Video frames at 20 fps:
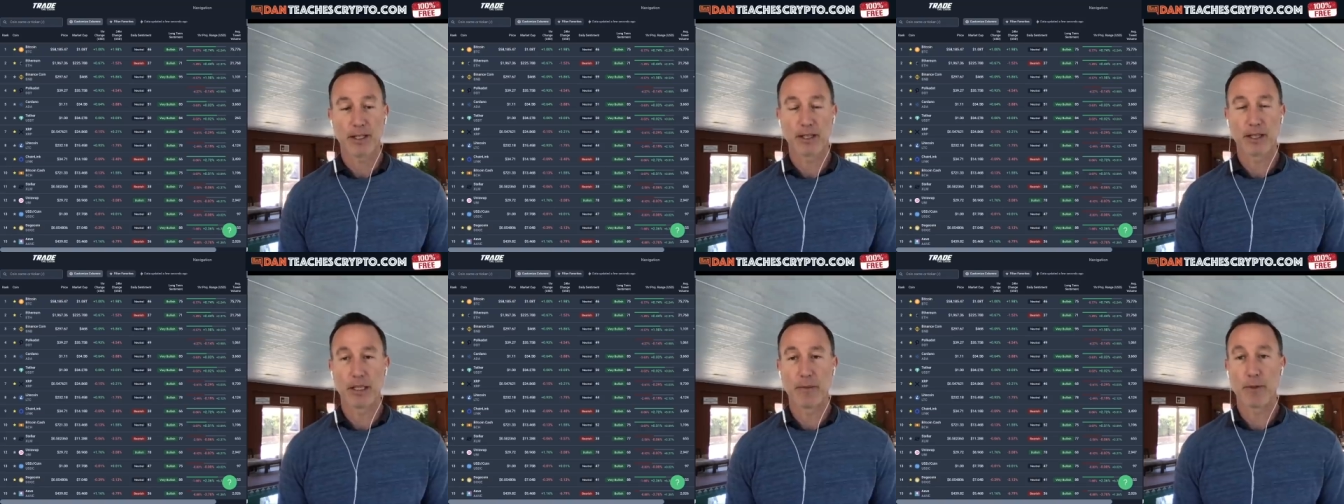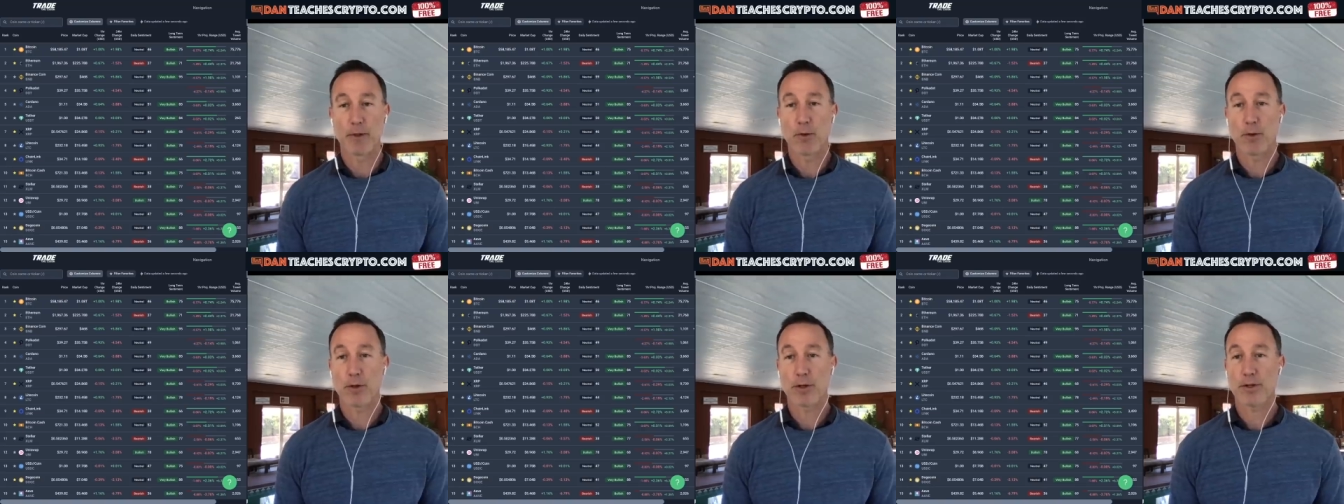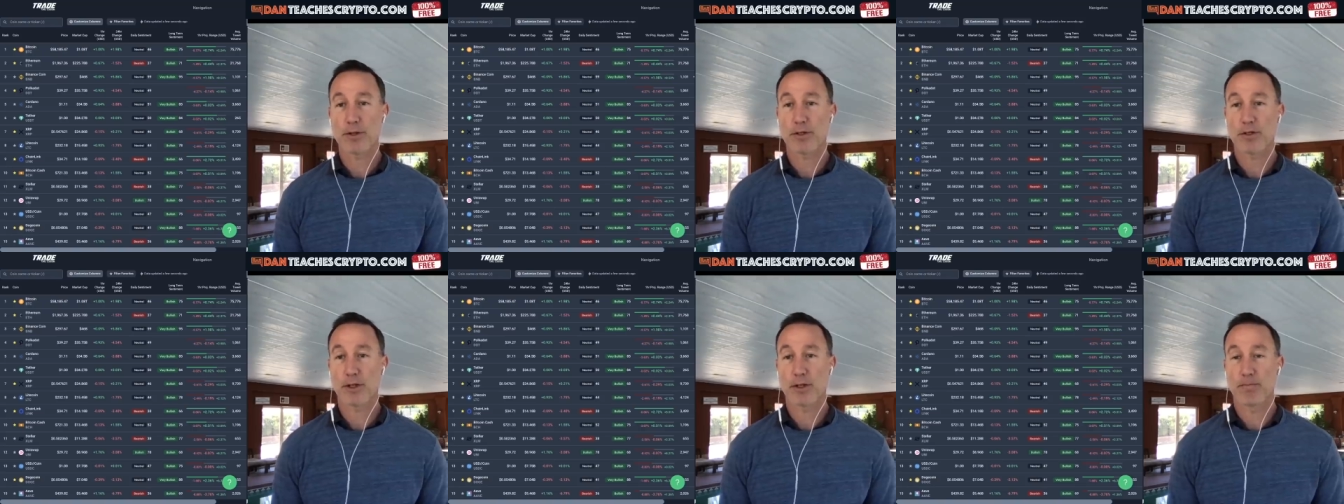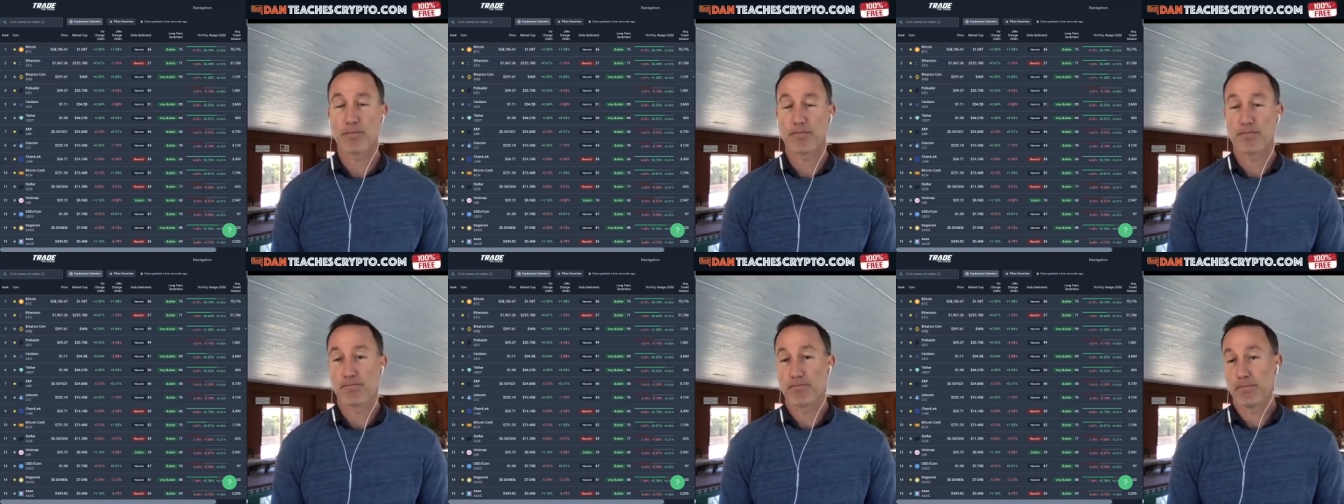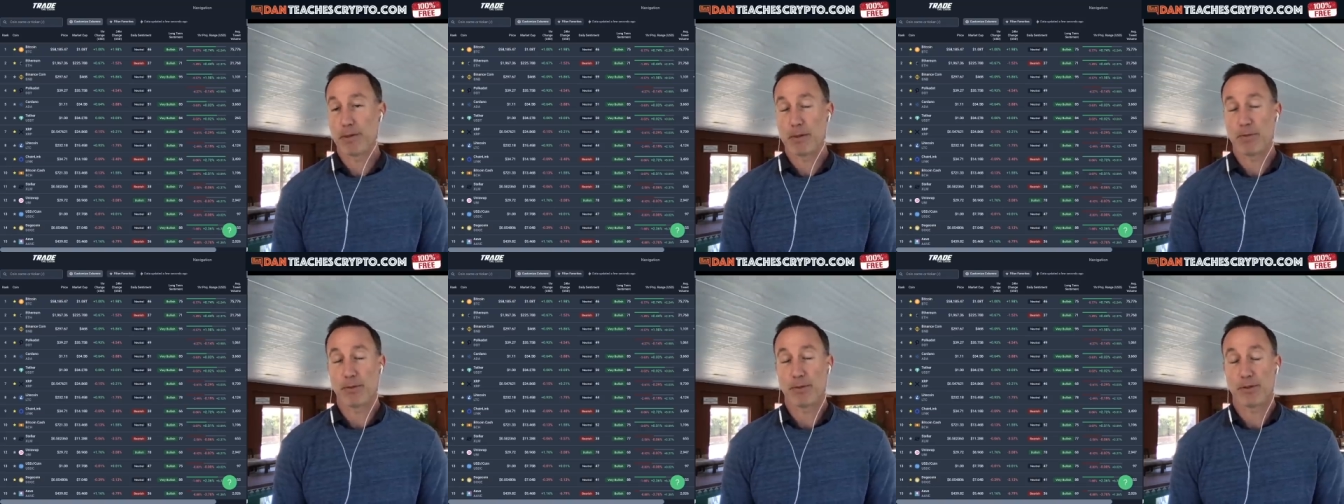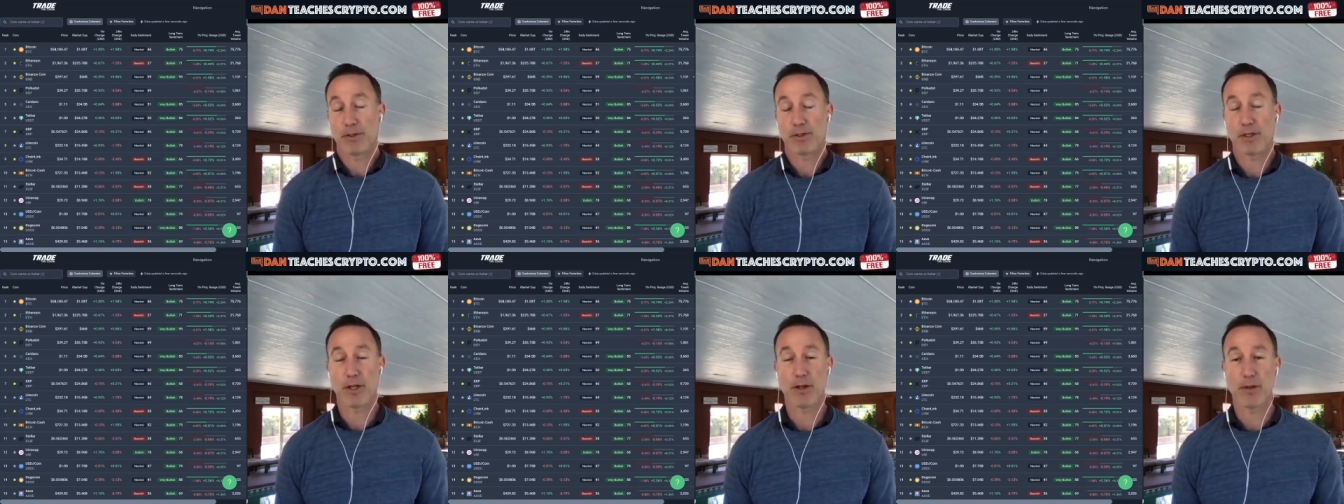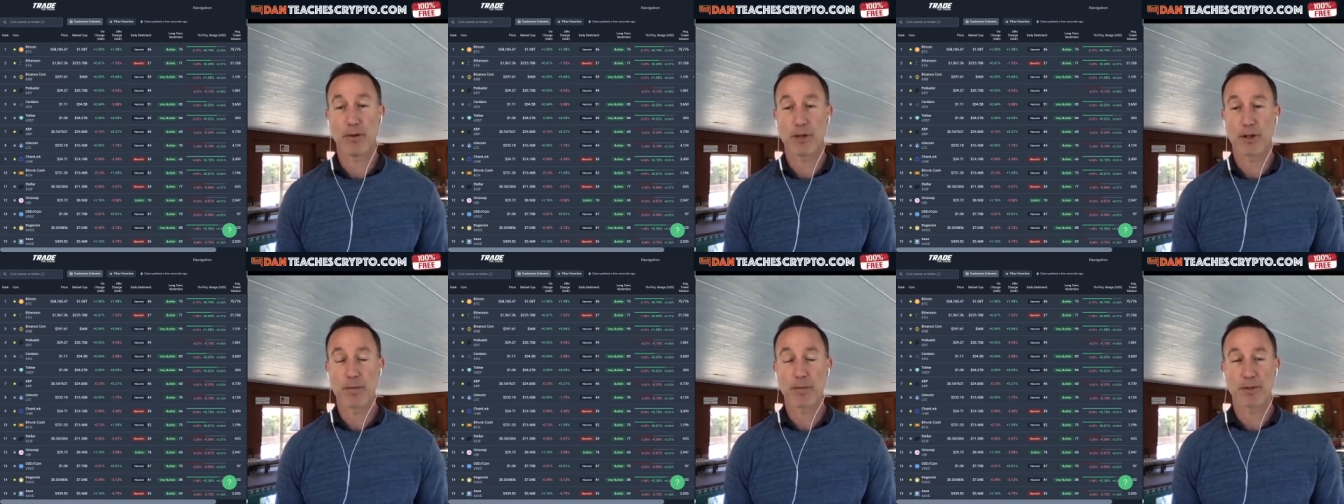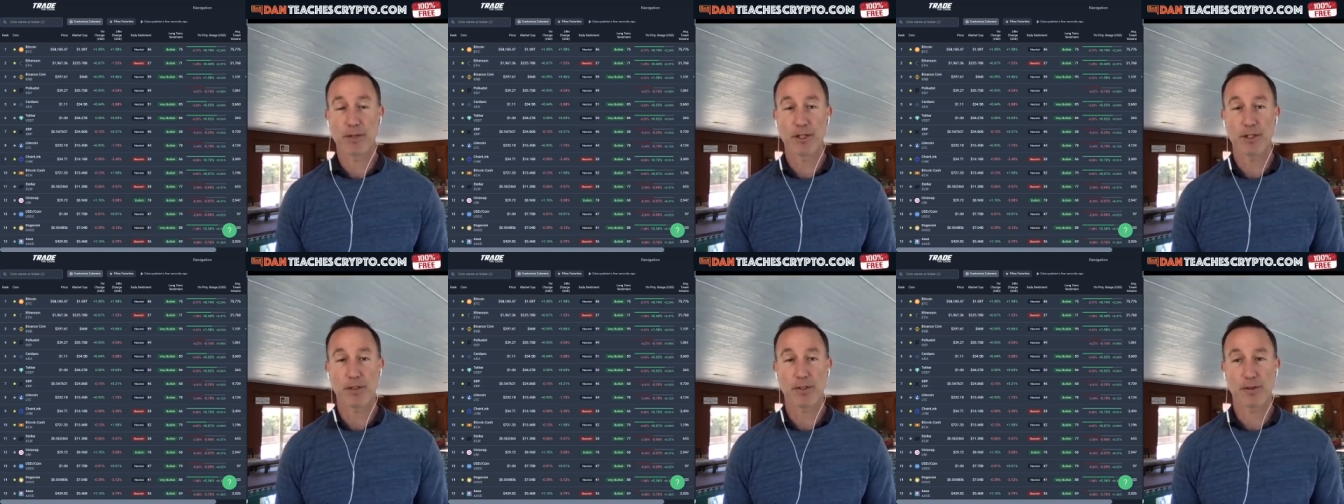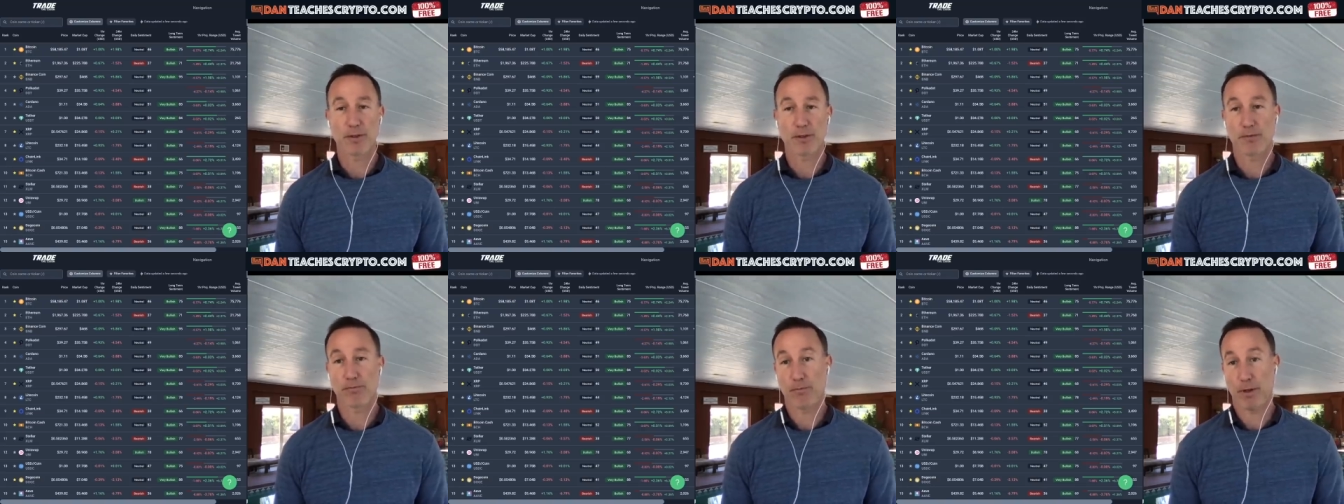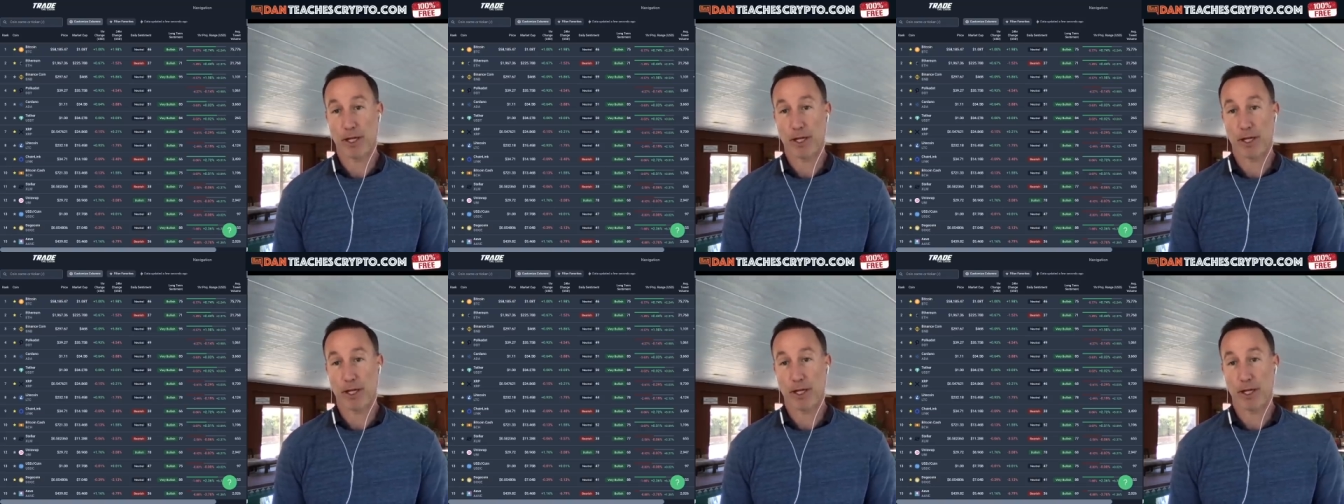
limit orders and people sell their positions,